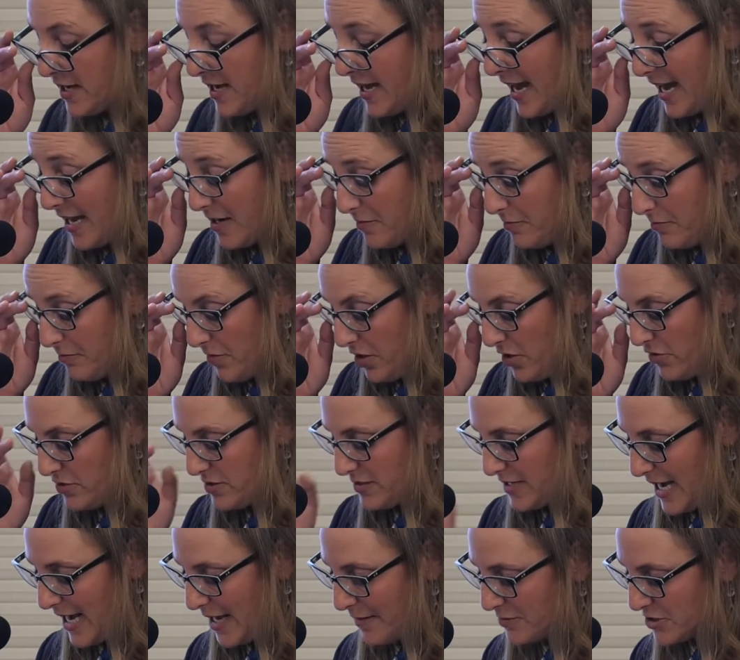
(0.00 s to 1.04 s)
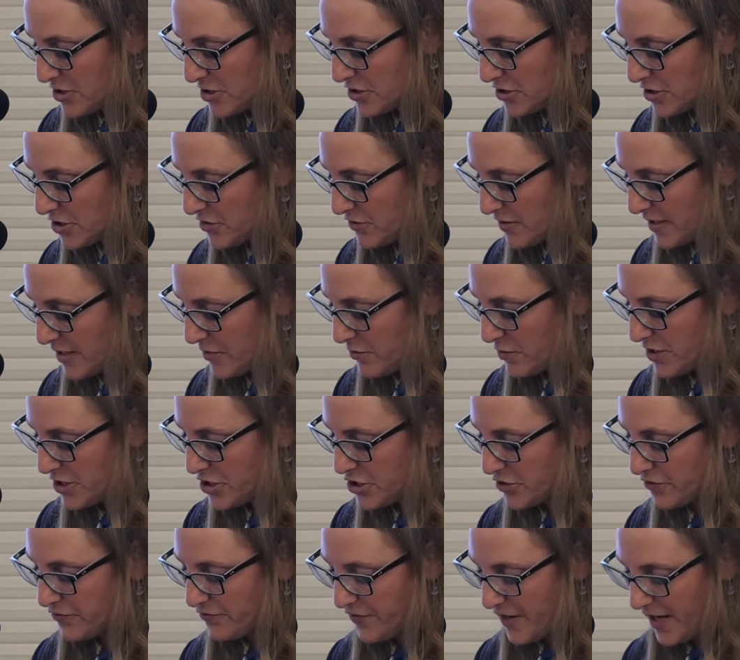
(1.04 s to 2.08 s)
and most absolutely we
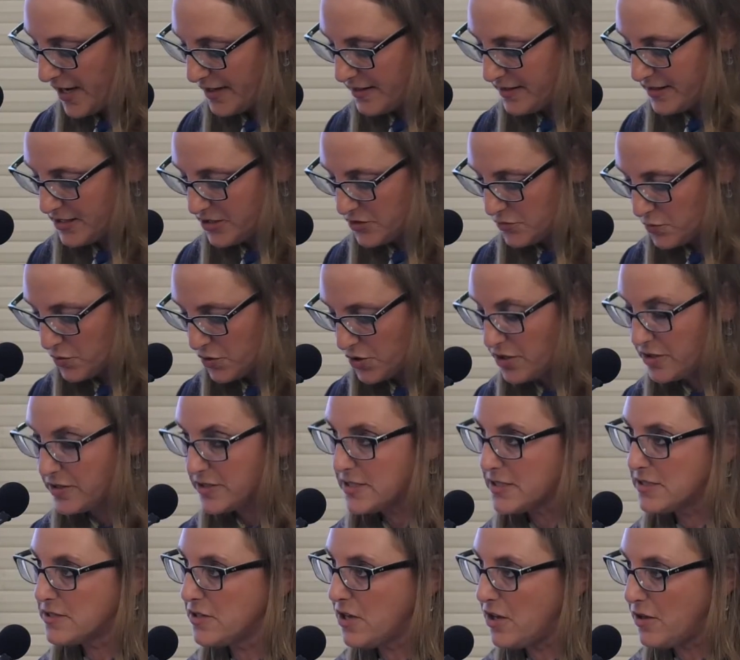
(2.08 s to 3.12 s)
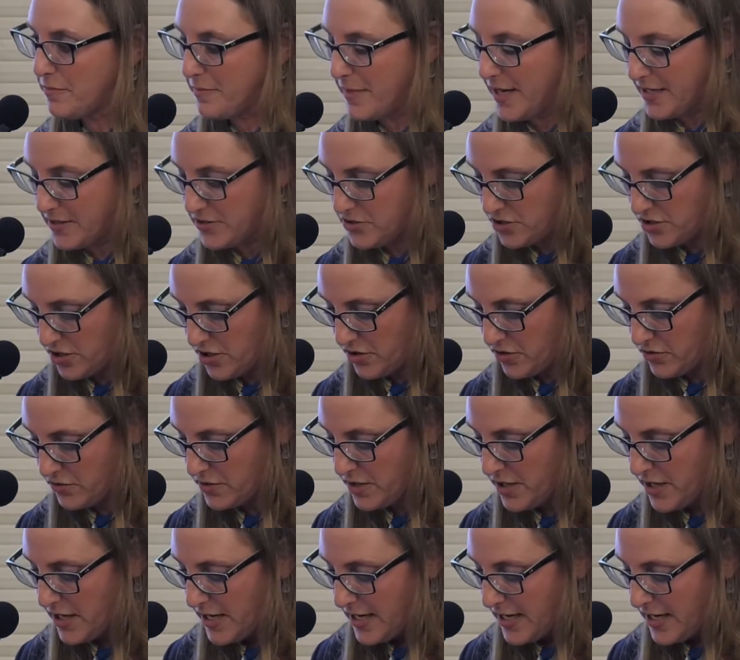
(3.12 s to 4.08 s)
shall find this world is not made so.